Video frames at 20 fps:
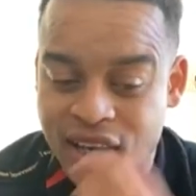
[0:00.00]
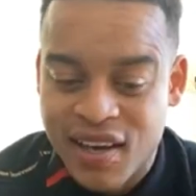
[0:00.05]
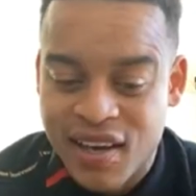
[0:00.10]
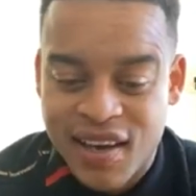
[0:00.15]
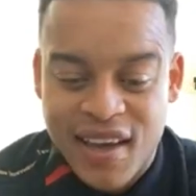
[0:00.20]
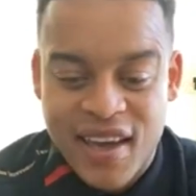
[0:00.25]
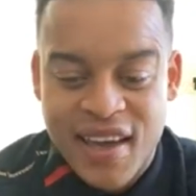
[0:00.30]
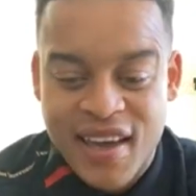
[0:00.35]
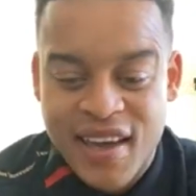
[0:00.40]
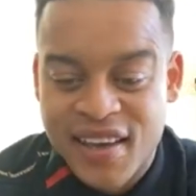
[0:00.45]

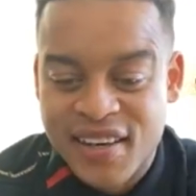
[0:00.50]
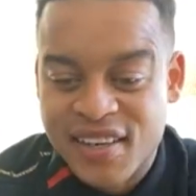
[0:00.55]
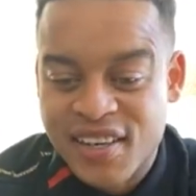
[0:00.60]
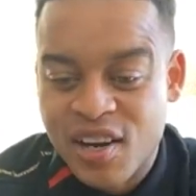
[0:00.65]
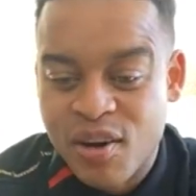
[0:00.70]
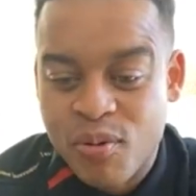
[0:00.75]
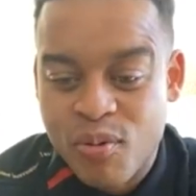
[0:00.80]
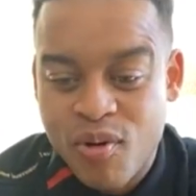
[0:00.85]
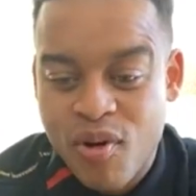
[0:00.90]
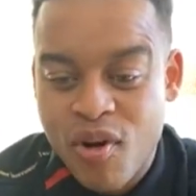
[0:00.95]
And, you know,
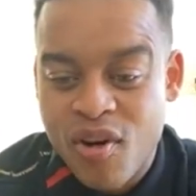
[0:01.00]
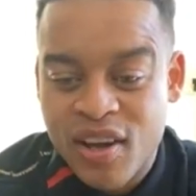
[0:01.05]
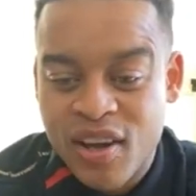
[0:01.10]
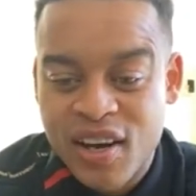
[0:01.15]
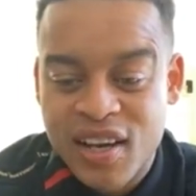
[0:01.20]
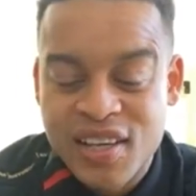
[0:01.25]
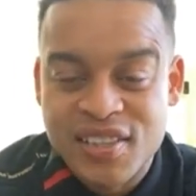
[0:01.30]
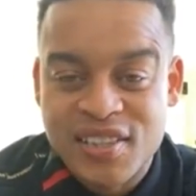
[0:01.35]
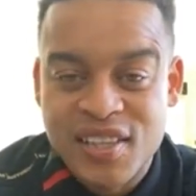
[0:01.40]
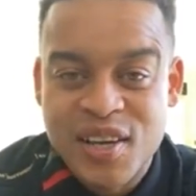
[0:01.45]
we're all going to
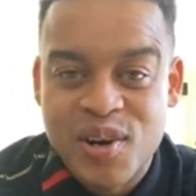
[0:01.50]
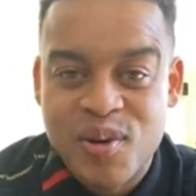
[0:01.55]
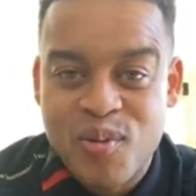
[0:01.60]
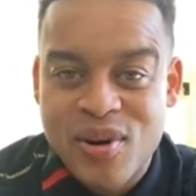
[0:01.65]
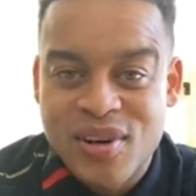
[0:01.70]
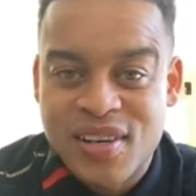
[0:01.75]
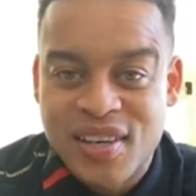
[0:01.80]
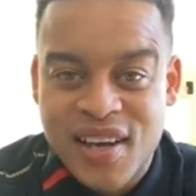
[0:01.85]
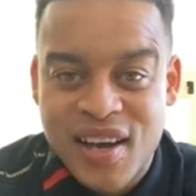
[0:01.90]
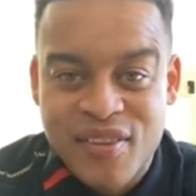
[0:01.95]
continue to work
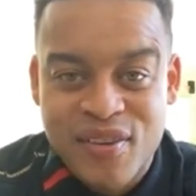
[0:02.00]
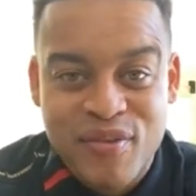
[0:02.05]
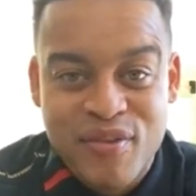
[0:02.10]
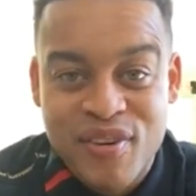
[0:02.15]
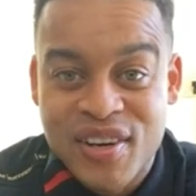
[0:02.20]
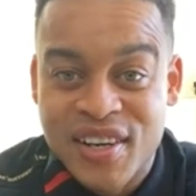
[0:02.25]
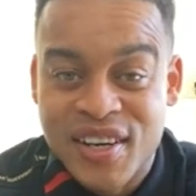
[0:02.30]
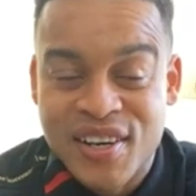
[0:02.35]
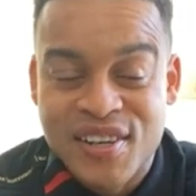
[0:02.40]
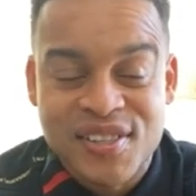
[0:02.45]
together for
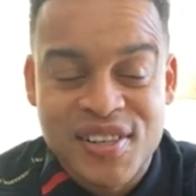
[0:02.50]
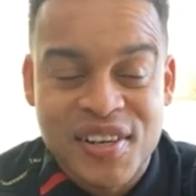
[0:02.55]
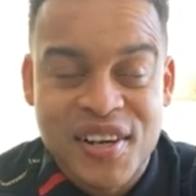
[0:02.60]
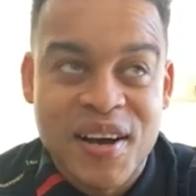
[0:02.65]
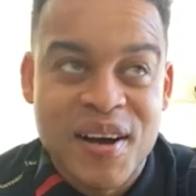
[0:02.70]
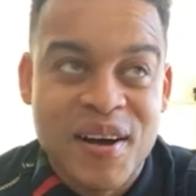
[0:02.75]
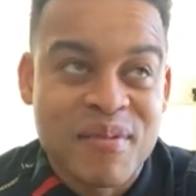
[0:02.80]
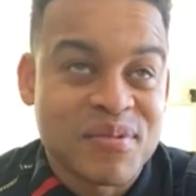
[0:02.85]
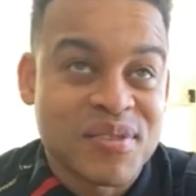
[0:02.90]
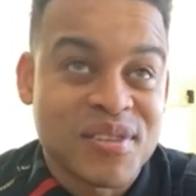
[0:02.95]
years to come.
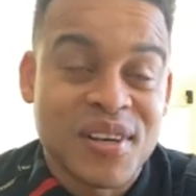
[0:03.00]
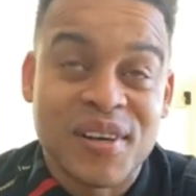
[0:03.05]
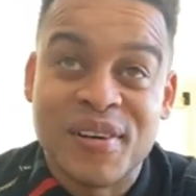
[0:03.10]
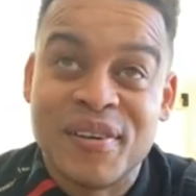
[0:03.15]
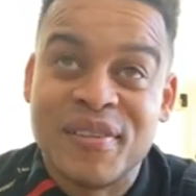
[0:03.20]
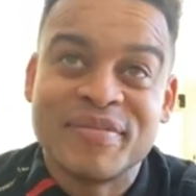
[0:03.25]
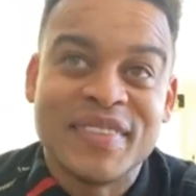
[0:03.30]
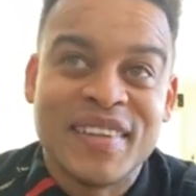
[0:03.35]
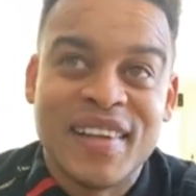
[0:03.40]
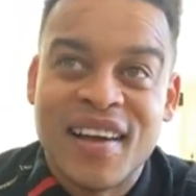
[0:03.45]
So
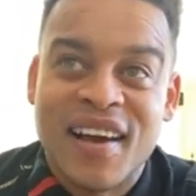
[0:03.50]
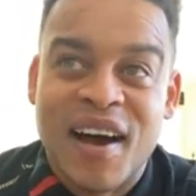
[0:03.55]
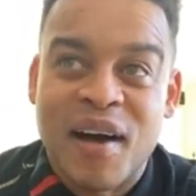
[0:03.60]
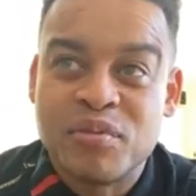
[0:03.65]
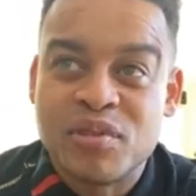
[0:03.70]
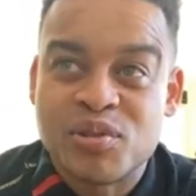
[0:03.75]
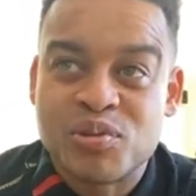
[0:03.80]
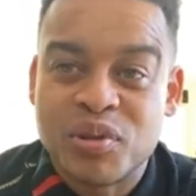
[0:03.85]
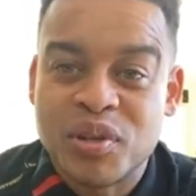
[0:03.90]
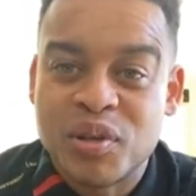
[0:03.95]
I'm just
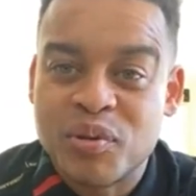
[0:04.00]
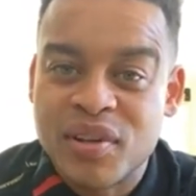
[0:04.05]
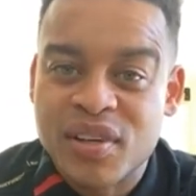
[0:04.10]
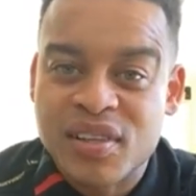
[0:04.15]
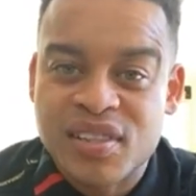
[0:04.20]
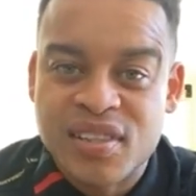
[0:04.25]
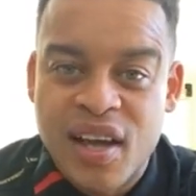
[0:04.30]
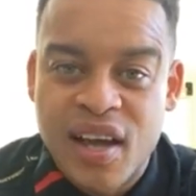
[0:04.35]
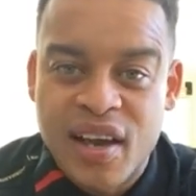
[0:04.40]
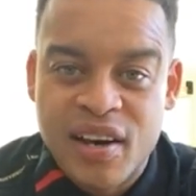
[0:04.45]
really, really
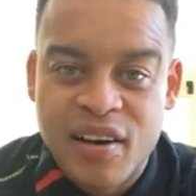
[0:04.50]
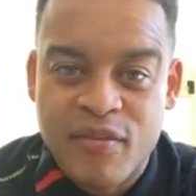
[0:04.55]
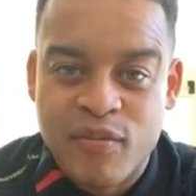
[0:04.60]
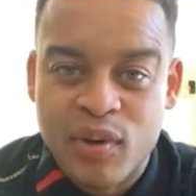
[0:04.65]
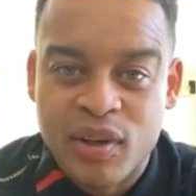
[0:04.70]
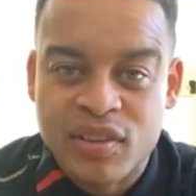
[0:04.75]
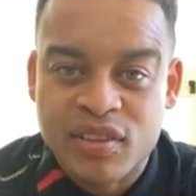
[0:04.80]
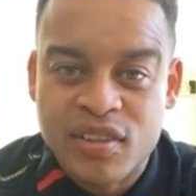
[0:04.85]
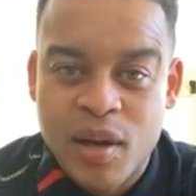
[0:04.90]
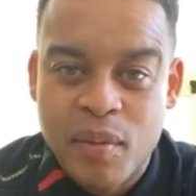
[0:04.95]
excited of
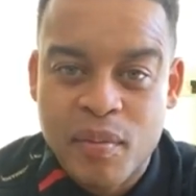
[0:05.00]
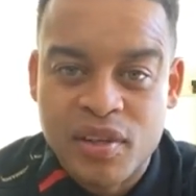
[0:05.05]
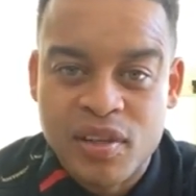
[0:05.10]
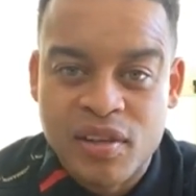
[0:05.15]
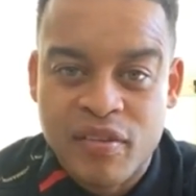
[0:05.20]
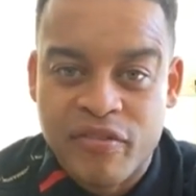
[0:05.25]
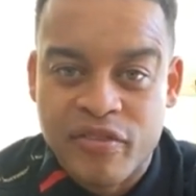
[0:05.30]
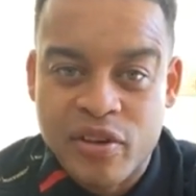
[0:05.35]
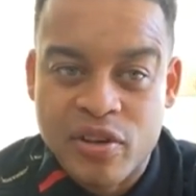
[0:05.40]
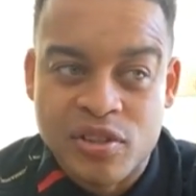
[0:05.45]
what's coming in the
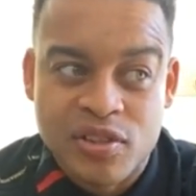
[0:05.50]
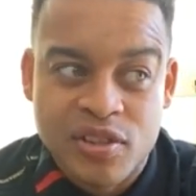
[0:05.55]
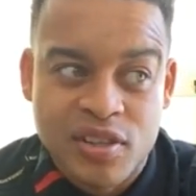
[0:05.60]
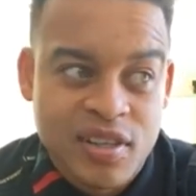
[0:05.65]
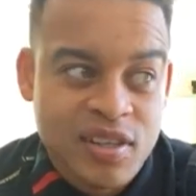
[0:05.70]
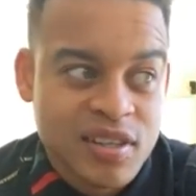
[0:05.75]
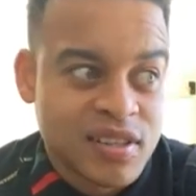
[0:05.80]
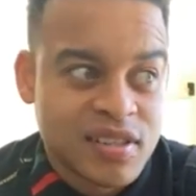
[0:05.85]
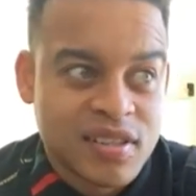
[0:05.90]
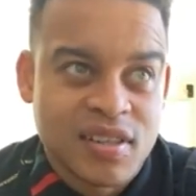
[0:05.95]
future
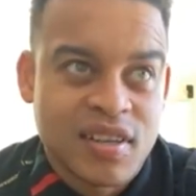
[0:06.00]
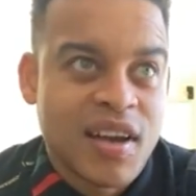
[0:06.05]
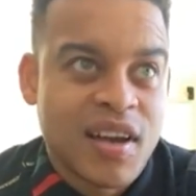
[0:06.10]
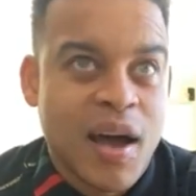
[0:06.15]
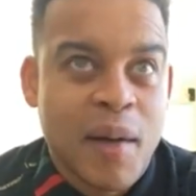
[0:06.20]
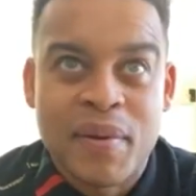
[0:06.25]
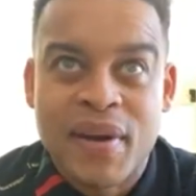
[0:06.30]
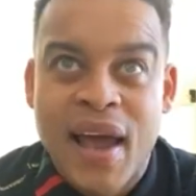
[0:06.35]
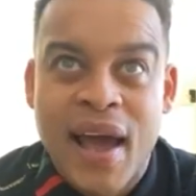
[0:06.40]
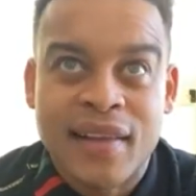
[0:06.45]
because I've
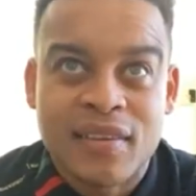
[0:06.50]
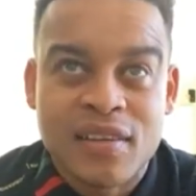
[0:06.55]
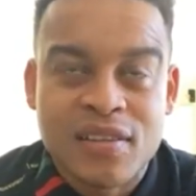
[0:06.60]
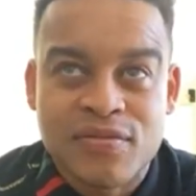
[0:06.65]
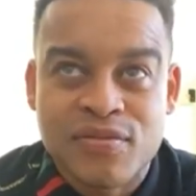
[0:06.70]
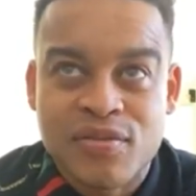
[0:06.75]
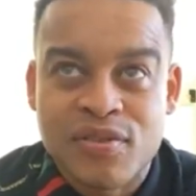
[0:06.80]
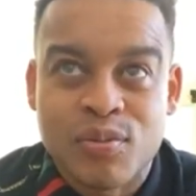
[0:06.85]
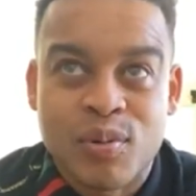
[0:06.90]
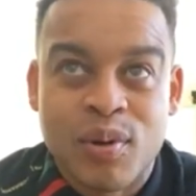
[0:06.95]
been at this
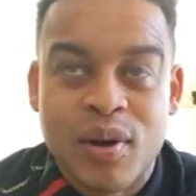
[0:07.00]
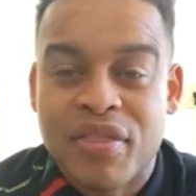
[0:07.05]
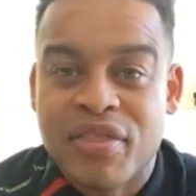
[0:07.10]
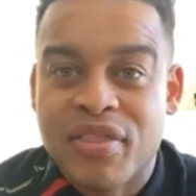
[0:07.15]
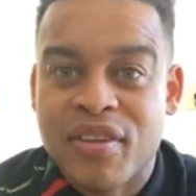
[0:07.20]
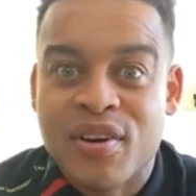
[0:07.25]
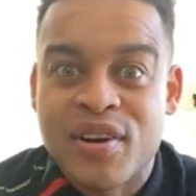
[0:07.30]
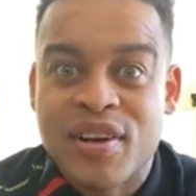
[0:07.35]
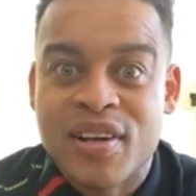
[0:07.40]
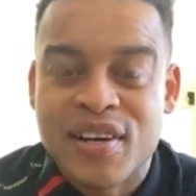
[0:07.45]
for, what,
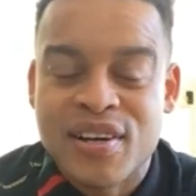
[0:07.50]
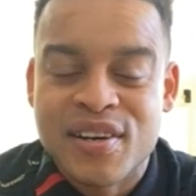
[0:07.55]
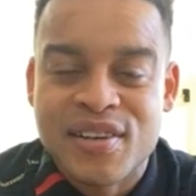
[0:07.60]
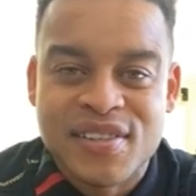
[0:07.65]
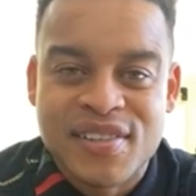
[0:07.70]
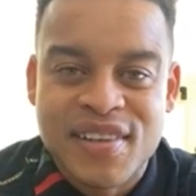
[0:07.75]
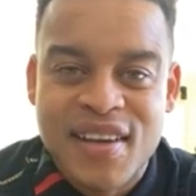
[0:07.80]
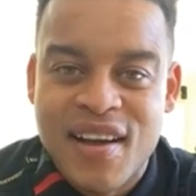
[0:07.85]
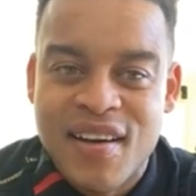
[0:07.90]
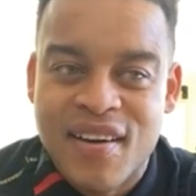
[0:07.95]
30
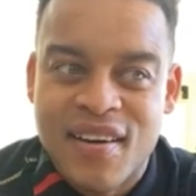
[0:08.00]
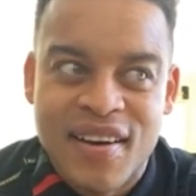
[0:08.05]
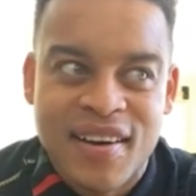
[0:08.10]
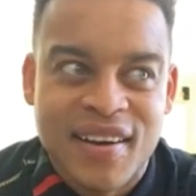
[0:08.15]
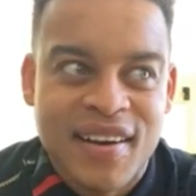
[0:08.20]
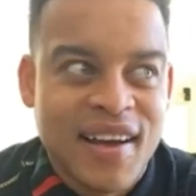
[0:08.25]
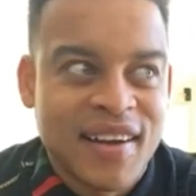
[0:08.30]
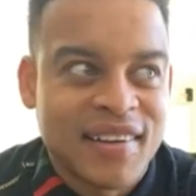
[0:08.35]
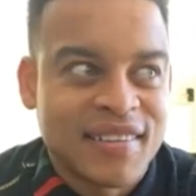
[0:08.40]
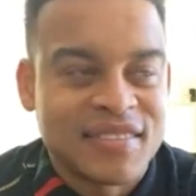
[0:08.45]
years now, and I
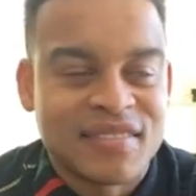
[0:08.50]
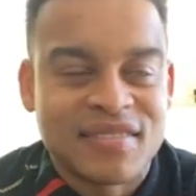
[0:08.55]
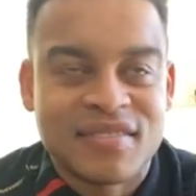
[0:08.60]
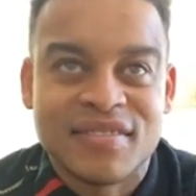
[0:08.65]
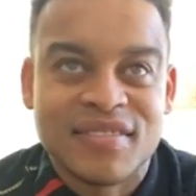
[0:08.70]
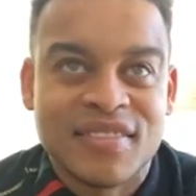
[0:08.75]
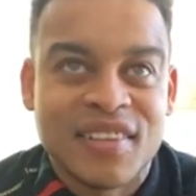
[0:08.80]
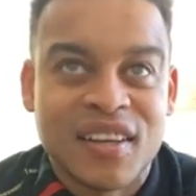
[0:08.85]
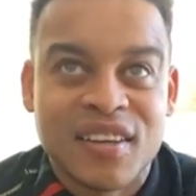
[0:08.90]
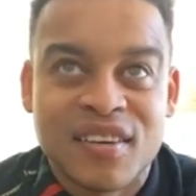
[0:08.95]
got
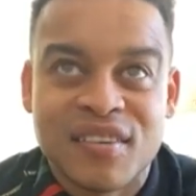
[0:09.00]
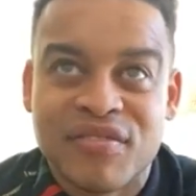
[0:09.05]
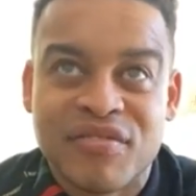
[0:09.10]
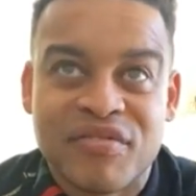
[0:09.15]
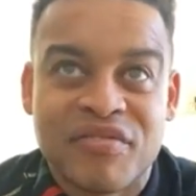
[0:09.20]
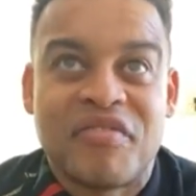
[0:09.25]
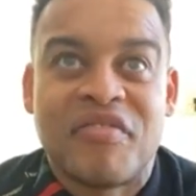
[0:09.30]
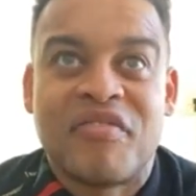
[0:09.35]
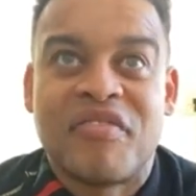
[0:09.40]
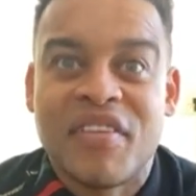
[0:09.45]
another
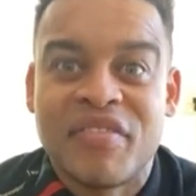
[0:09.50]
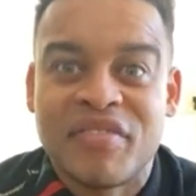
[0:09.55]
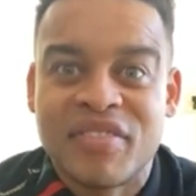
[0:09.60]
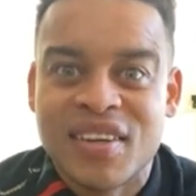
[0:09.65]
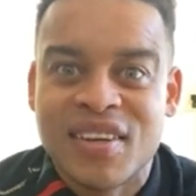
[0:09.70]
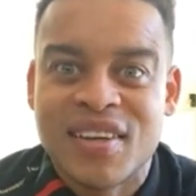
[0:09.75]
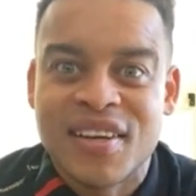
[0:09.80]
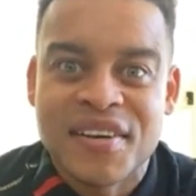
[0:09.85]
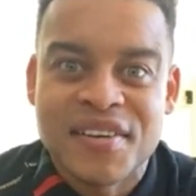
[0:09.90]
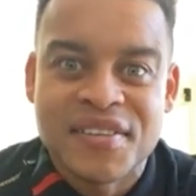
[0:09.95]
50
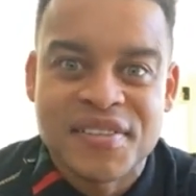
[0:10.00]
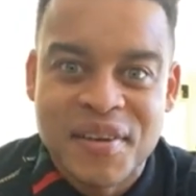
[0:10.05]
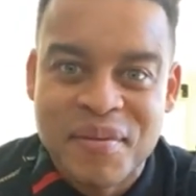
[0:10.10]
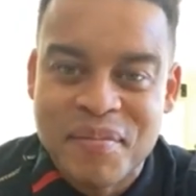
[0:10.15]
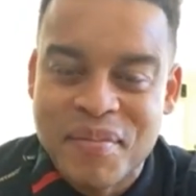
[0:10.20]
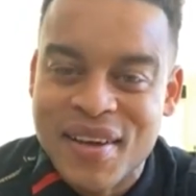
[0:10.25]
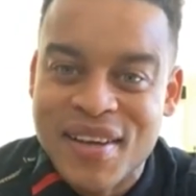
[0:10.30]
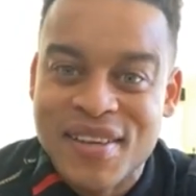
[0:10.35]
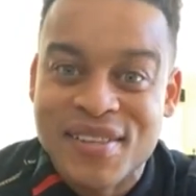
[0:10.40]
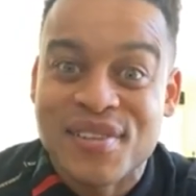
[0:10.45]
years in
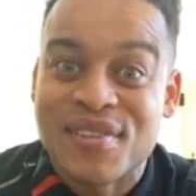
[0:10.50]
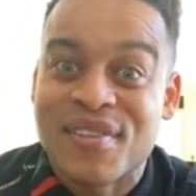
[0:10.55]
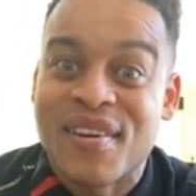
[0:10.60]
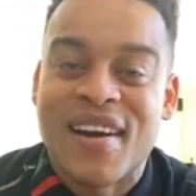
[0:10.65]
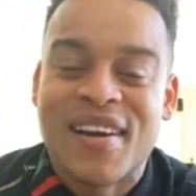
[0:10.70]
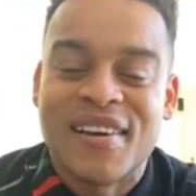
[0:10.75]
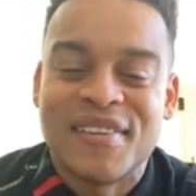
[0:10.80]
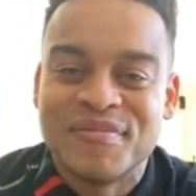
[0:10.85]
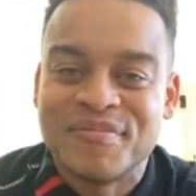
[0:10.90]
me. It's great.